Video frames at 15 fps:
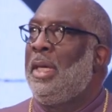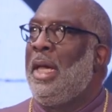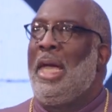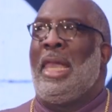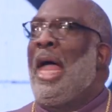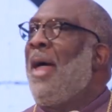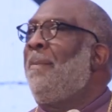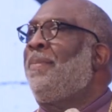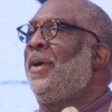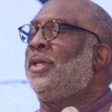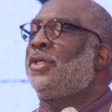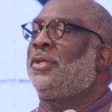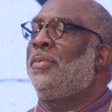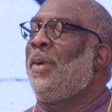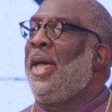and I'm
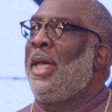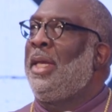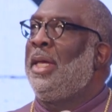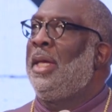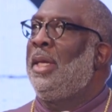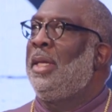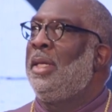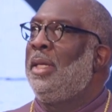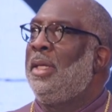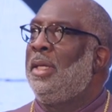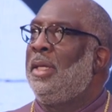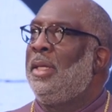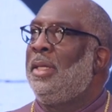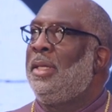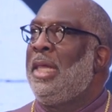persuaded
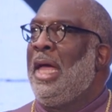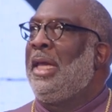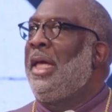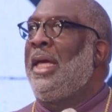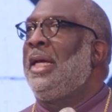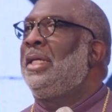that he